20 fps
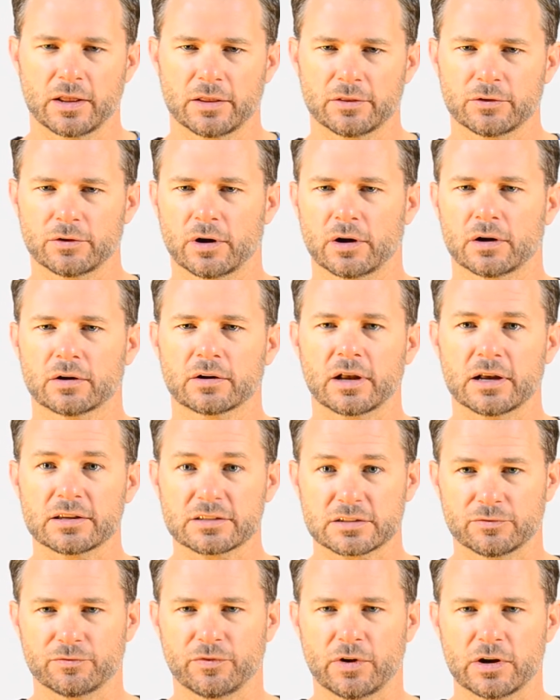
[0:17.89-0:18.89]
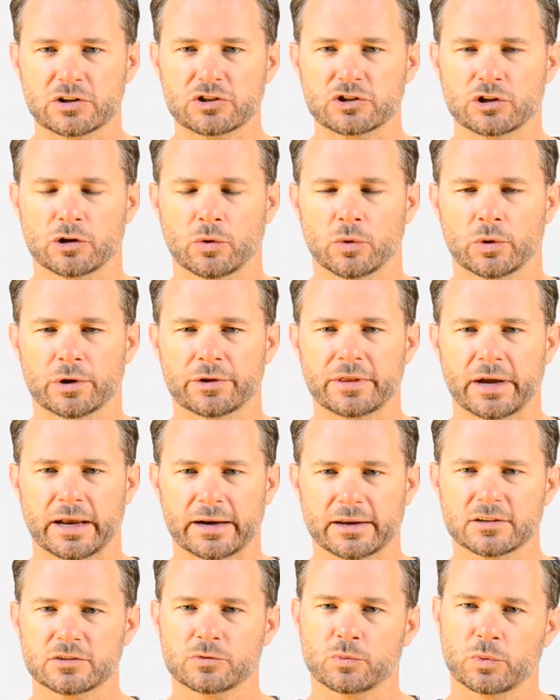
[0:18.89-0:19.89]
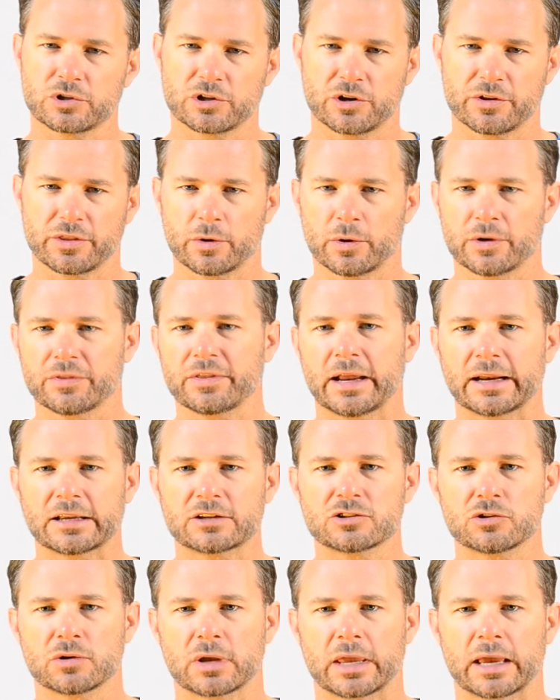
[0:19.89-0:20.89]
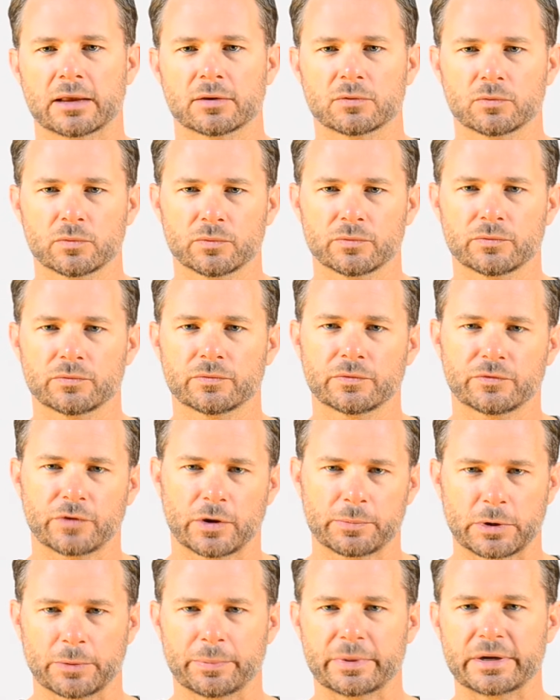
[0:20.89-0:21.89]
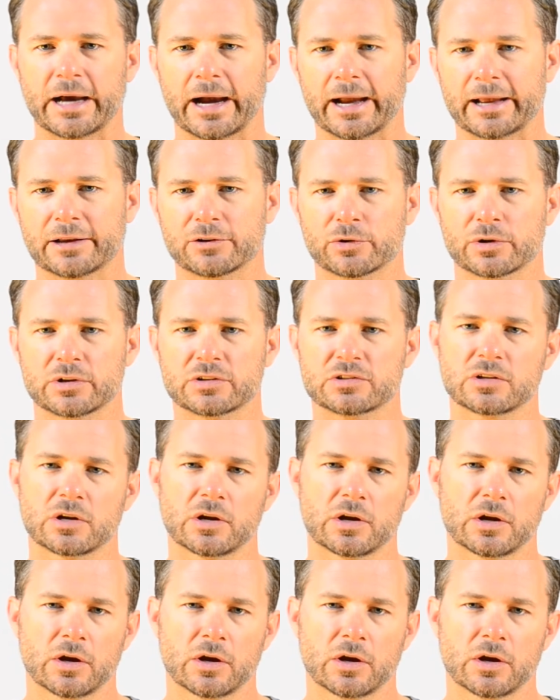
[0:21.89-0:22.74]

There are custom functional orthotics, which are the orthotics you get from your podiatrist.